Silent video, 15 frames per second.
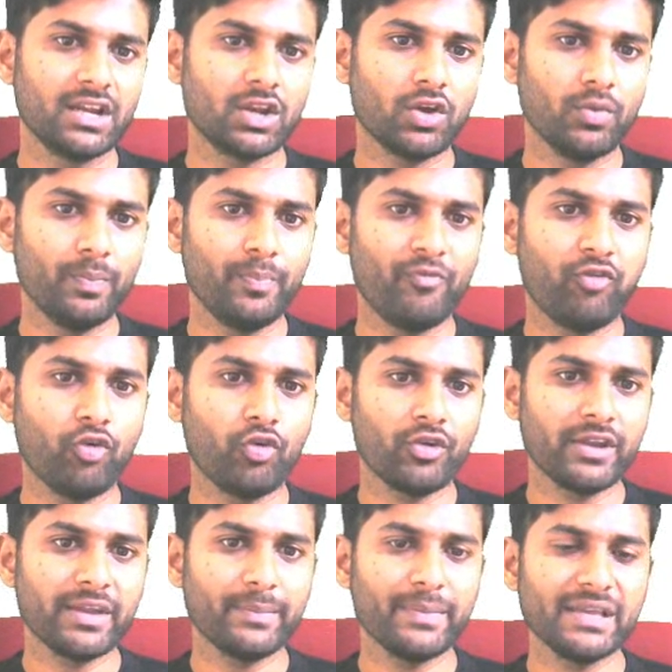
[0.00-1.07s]
Now,
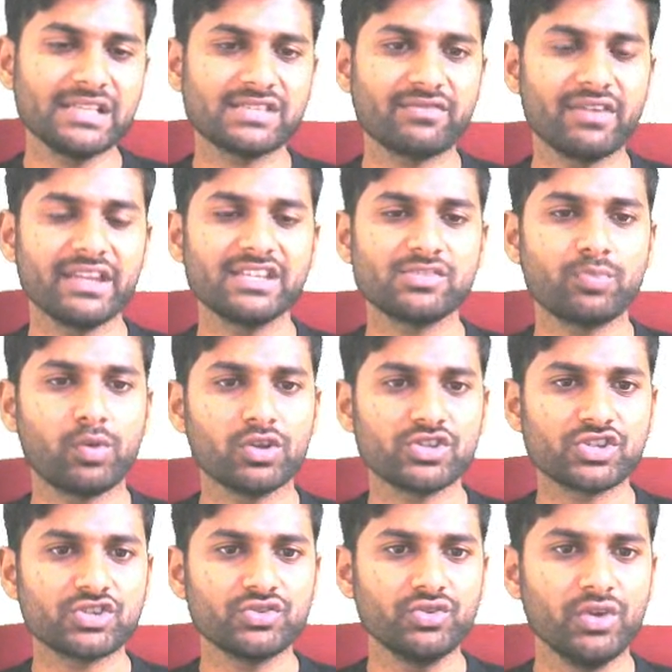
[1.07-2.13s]
4a b square is
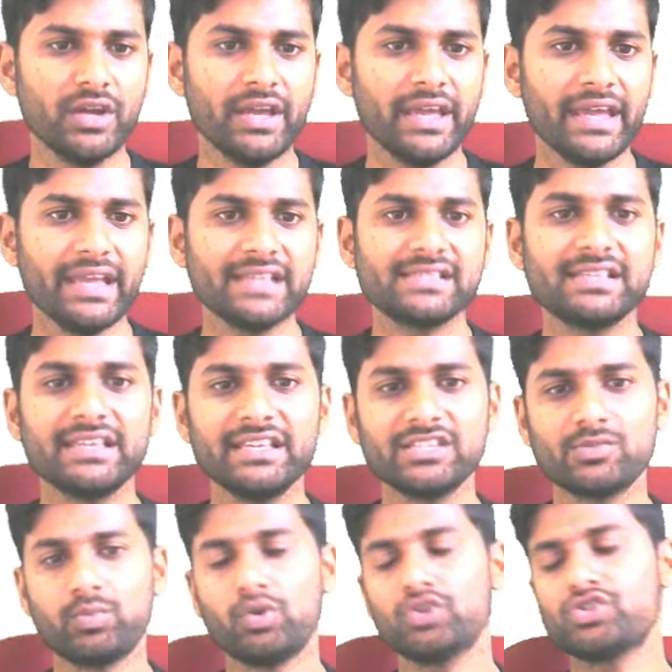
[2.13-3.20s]
positive, ac
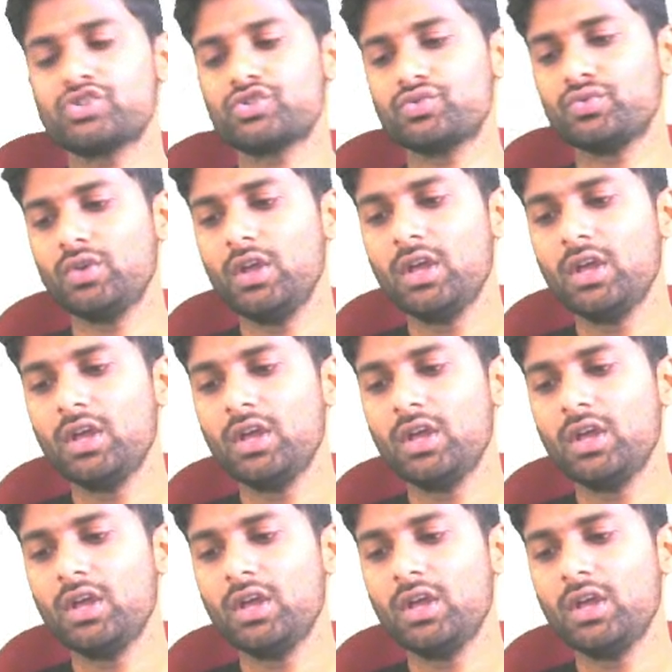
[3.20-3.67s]
is positive.